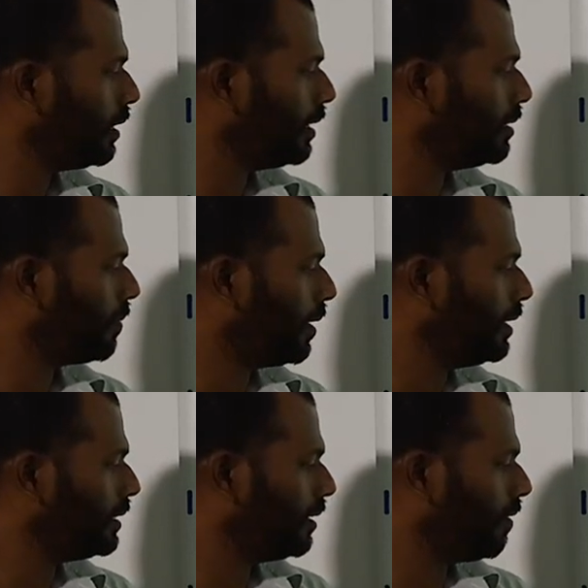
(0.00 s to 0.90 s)
This one
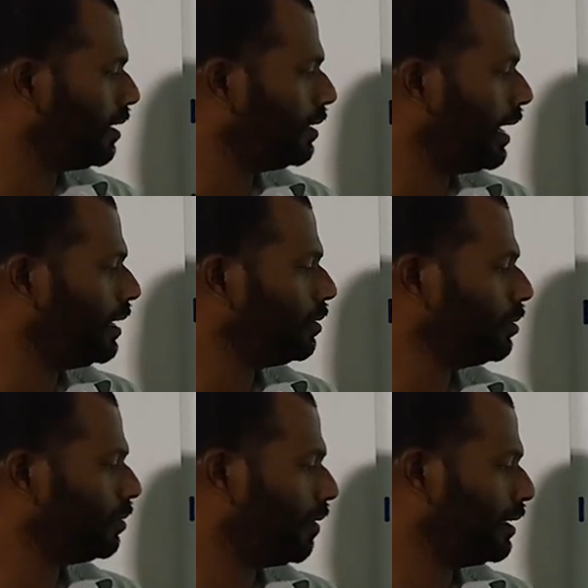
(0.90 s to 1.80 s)
is the
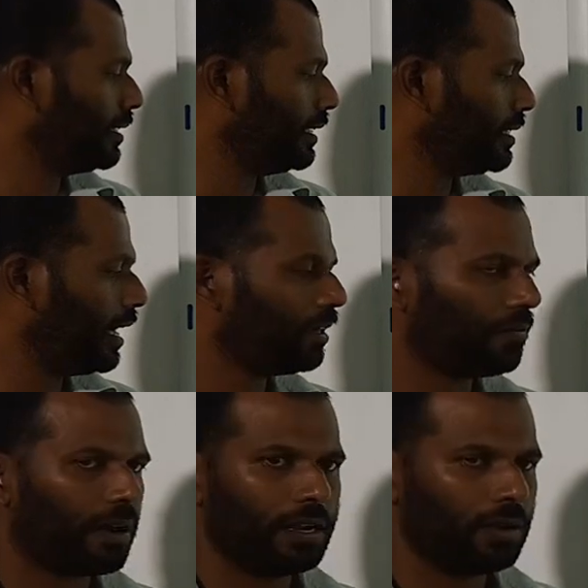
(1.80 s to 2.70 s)

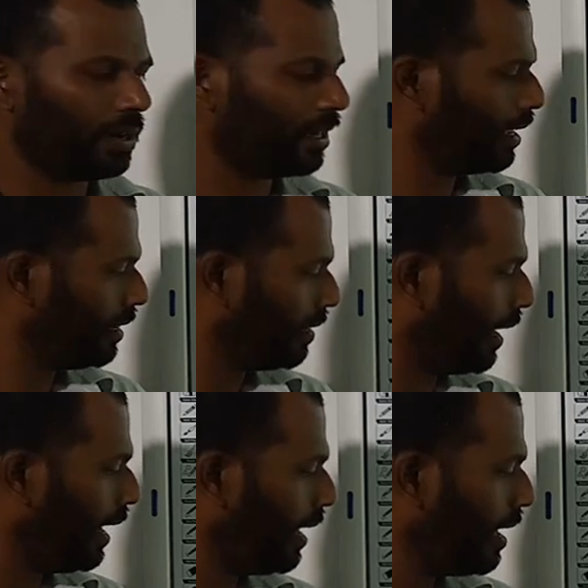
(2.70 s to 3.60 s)

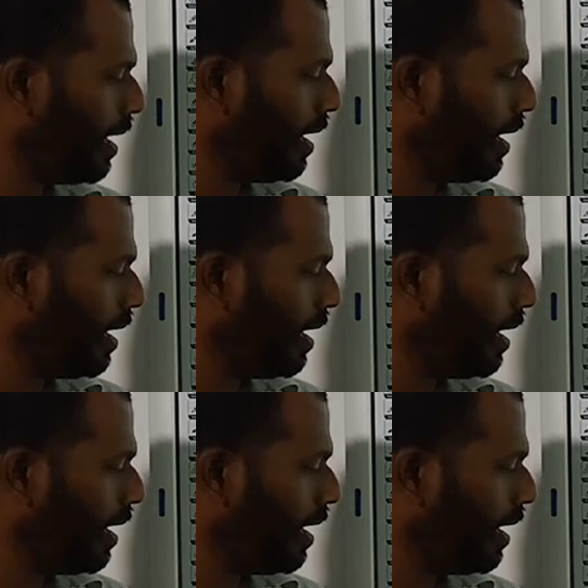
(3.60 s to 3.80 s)
192.168.1.3,